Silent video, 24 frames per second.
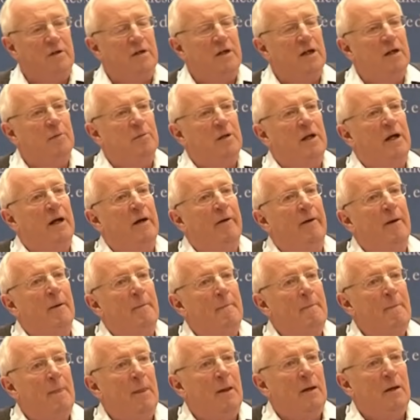and Kerbala area,
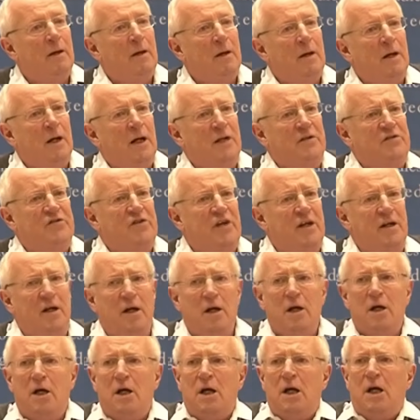and said,
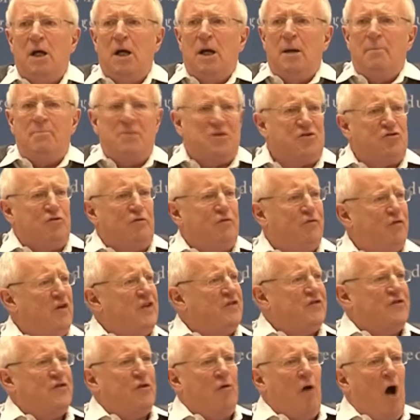"Mr.
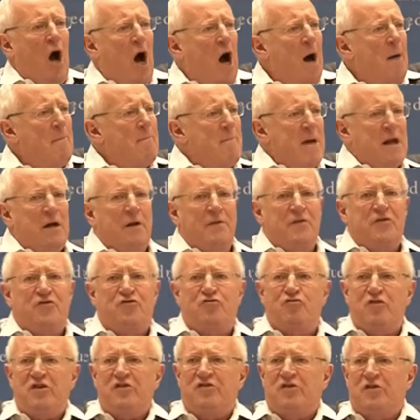Fisk, there are armed men on the
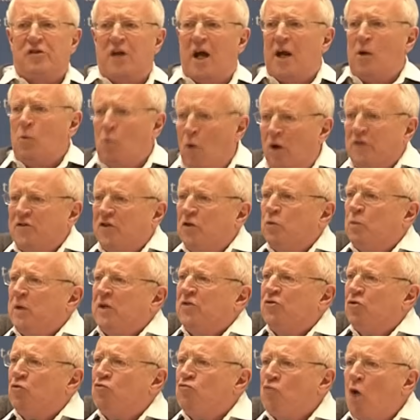streets at night. What did we
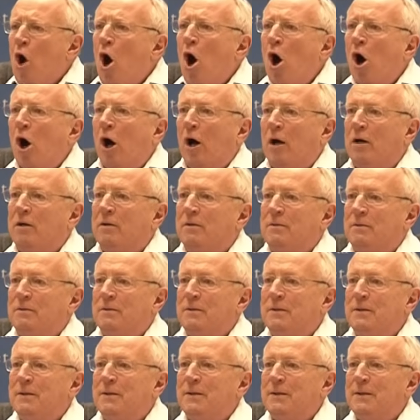do wrong?"
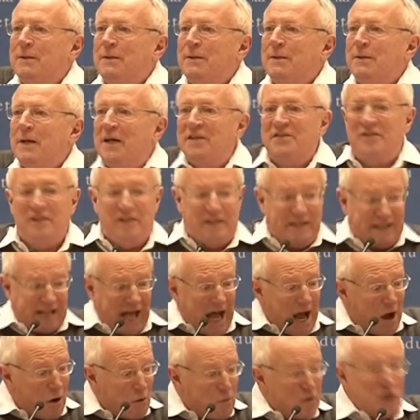I said,
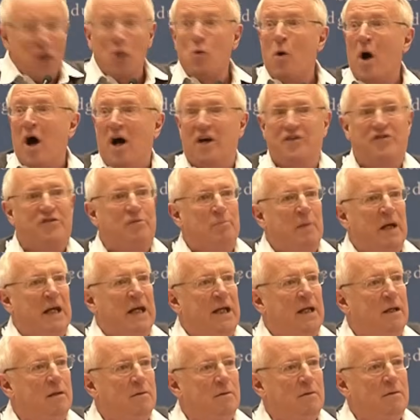"Now you ask me."